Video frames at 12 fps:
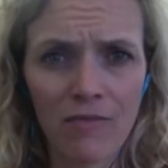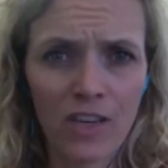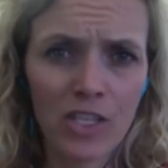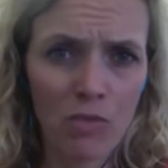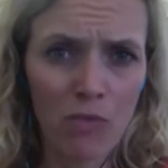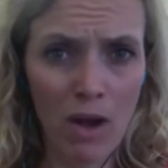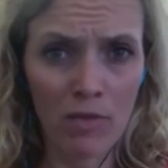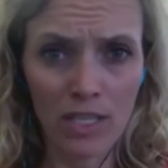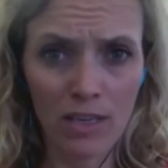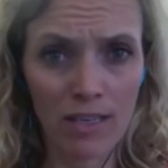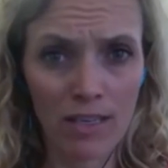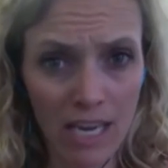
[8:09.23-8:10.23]
fish around
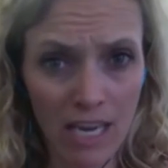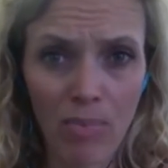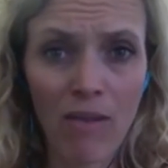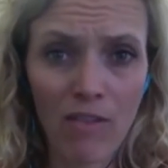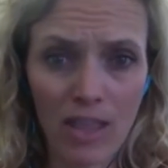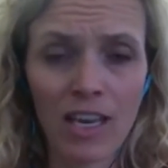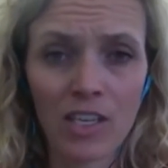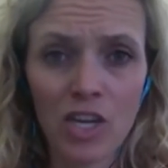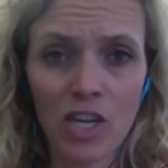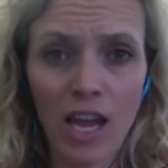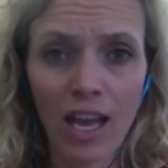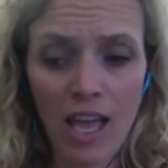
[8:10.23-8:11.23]
to keep everything in
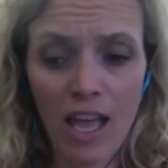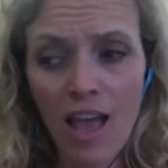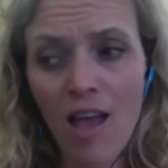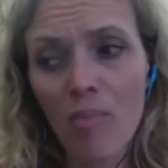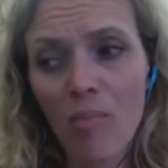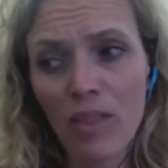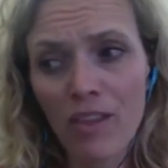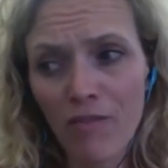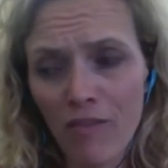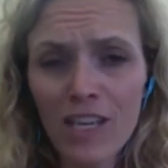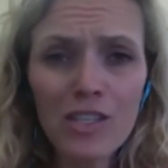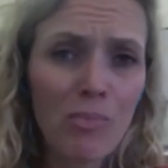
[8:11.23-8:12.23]
check, but the
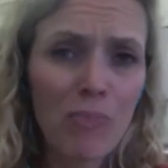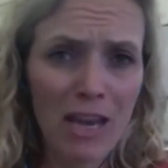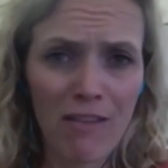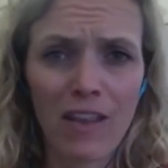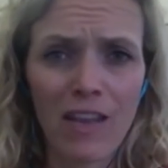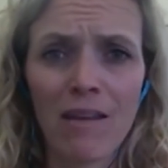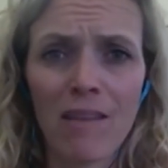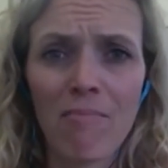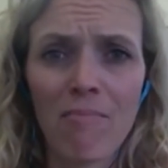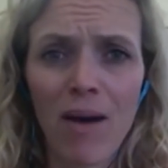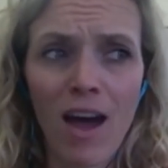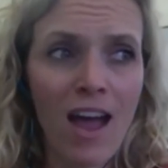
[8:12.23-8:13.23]
fish are benefiting
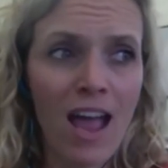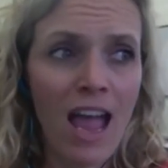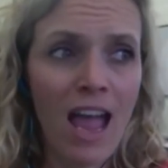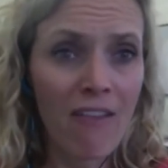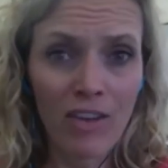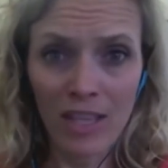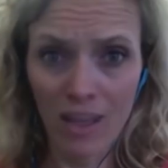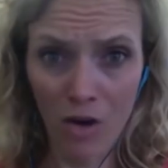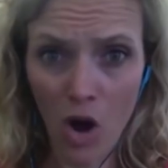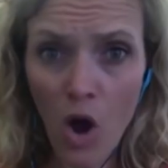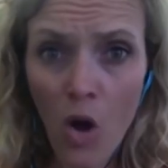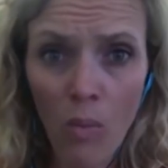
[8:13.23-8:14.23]
by having their
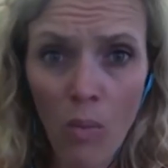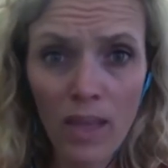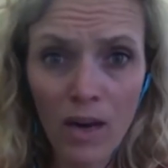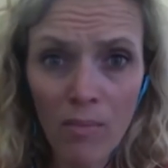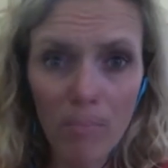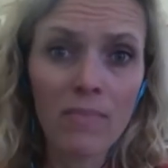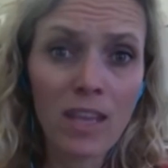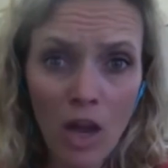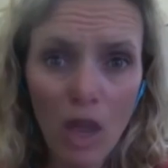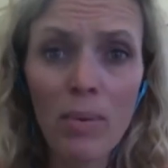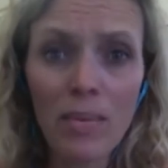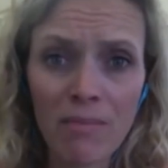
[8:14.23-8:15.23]
home. They're
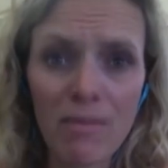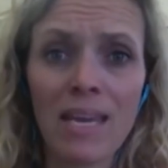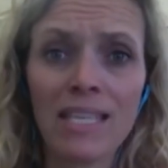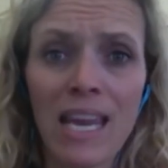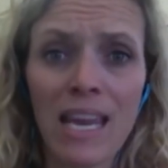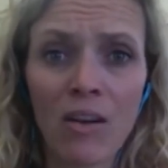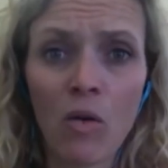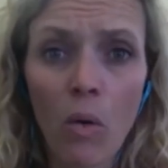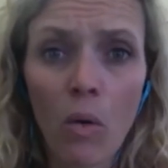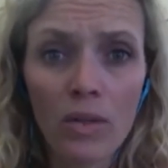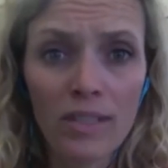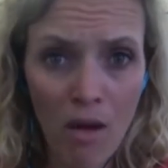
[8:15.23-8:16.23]
helping to maintain
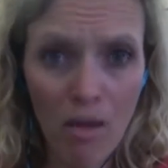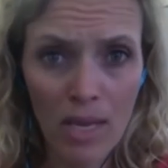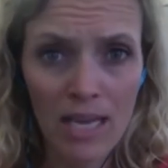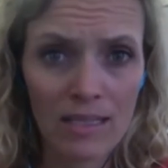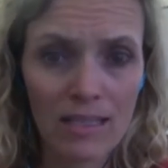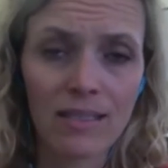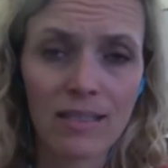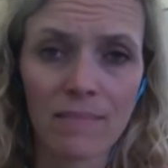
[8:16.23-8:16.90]
coral dominance.